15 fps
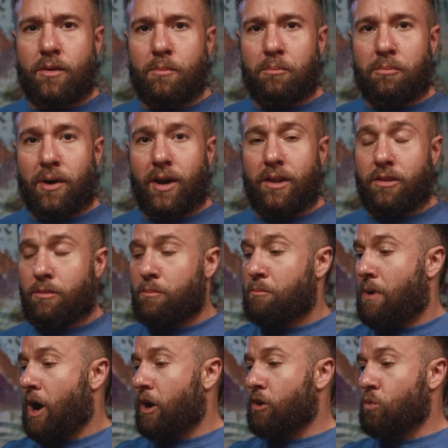but
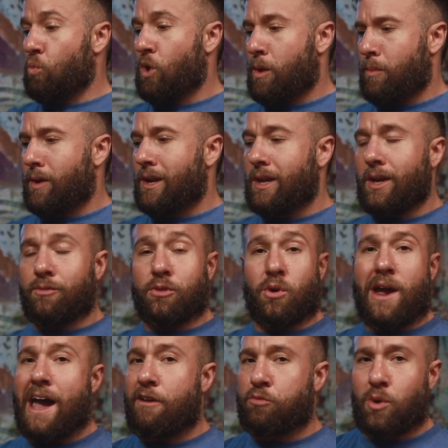modern women, if they're
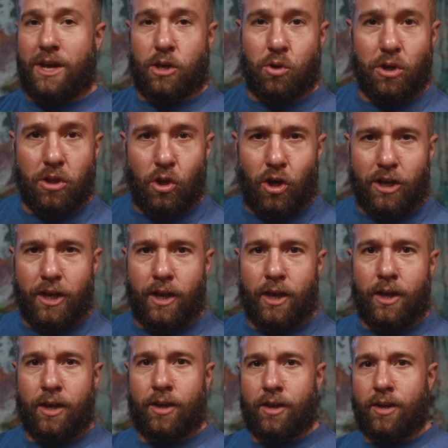halfway good
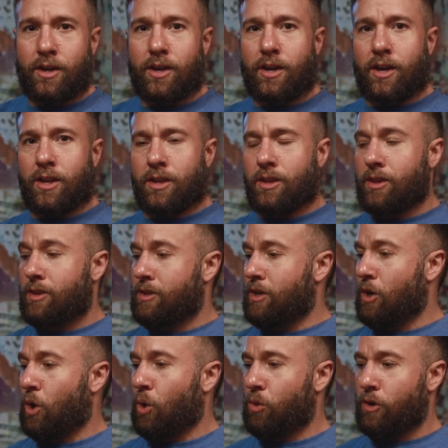looking and, you
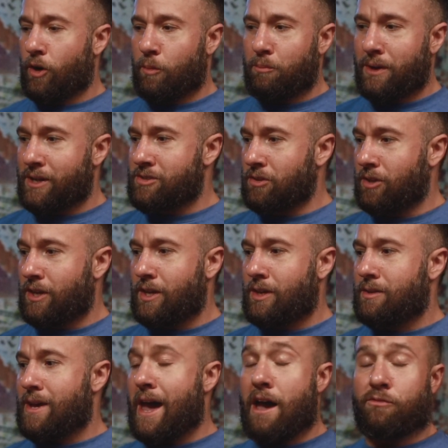know, they're
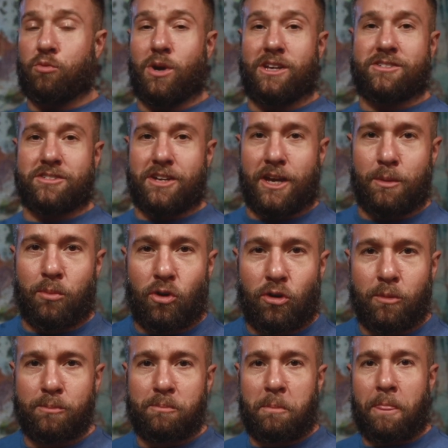mentally halfway
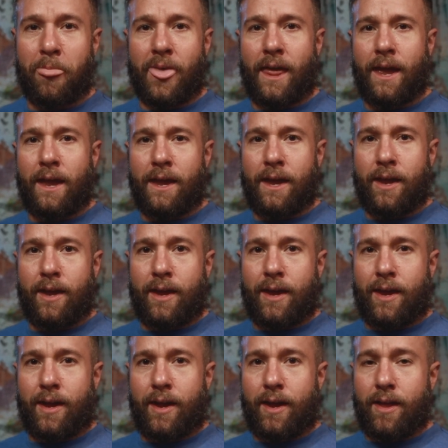stable,
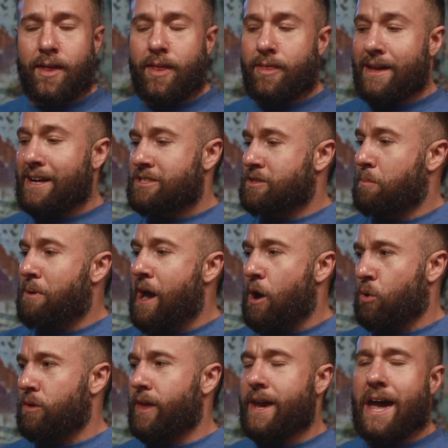that's the
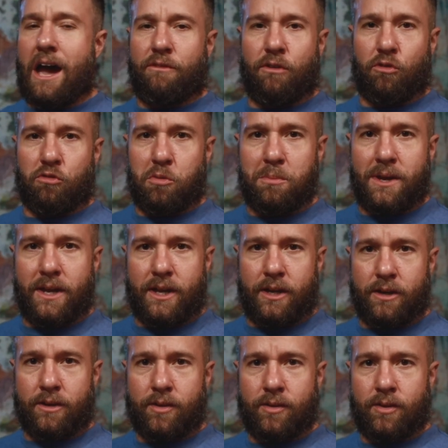power they have over men.